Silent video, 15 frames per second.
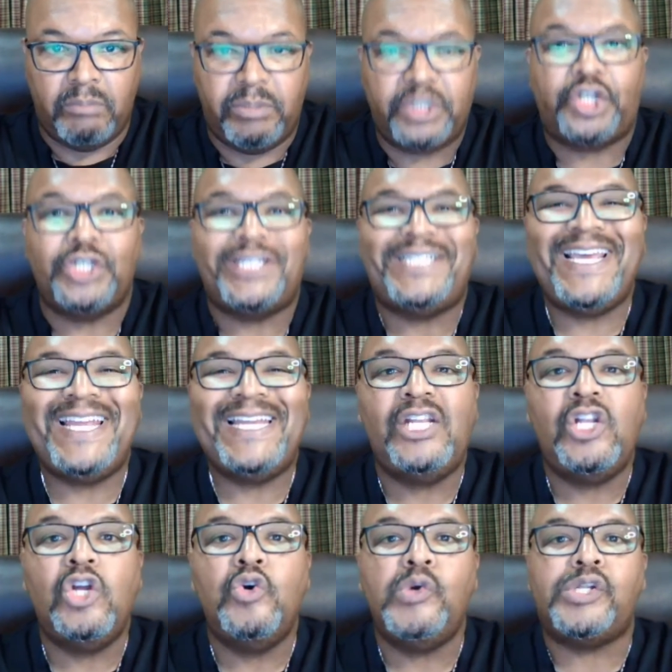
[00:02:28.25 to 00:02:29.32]
but you did
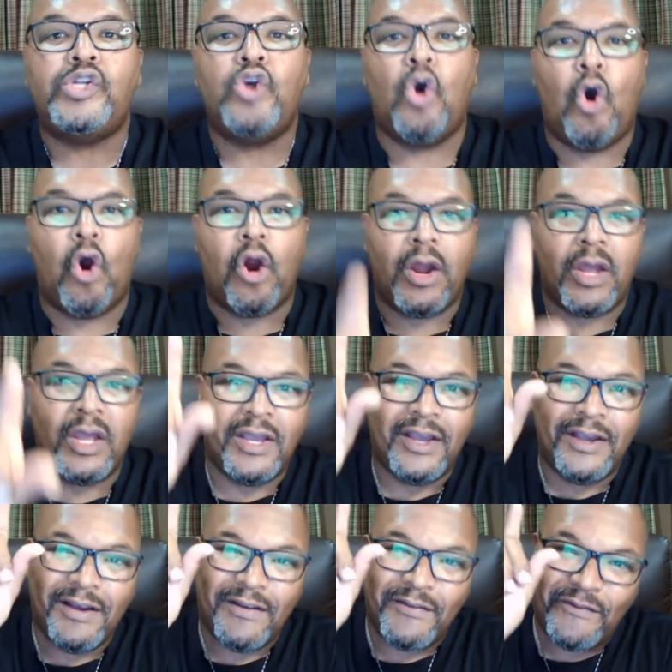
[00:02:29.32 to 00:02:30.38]
lose your
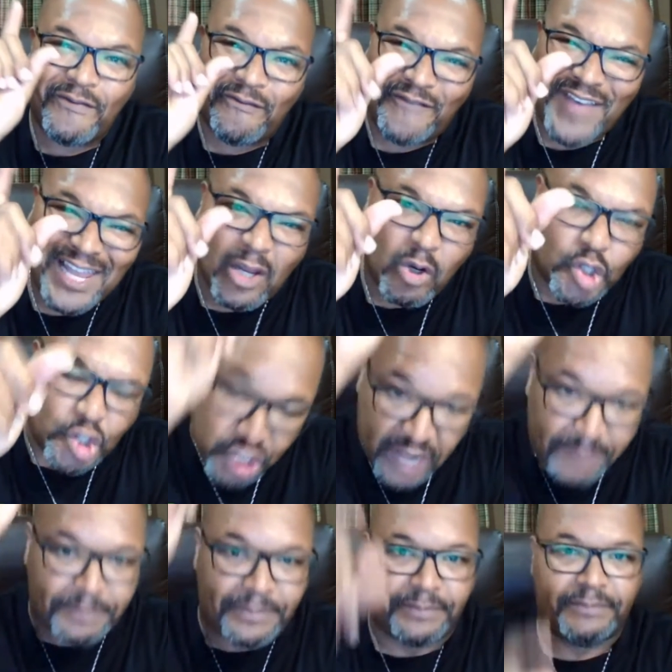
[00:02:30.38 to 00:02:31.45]

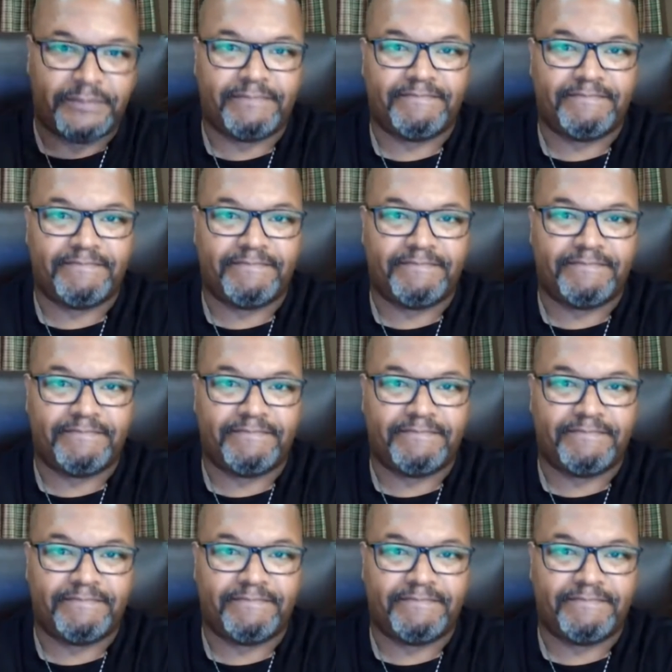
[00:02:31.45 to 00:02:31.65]
fellowship.